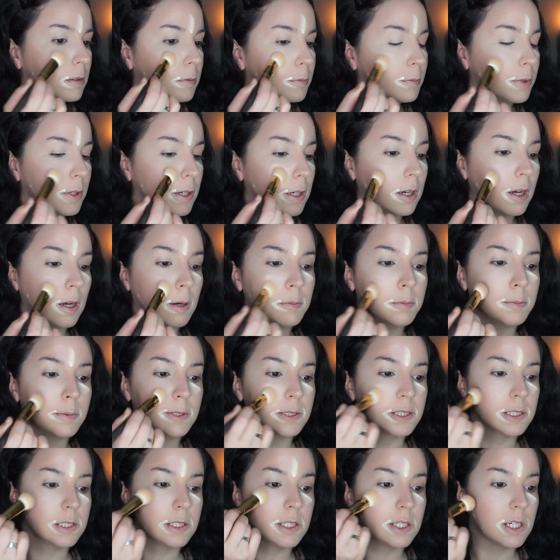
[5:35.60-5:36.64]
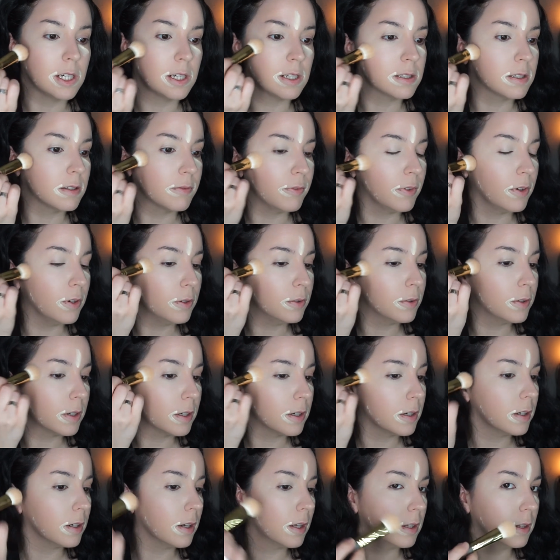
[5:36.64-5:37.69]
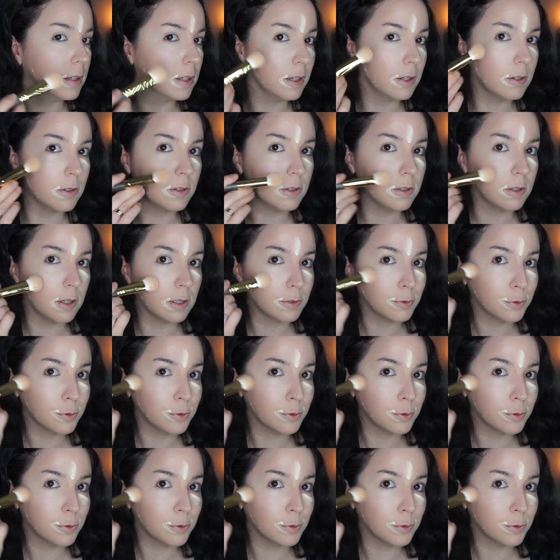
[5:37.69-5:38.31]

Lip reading: bring up my cheeks forward, a little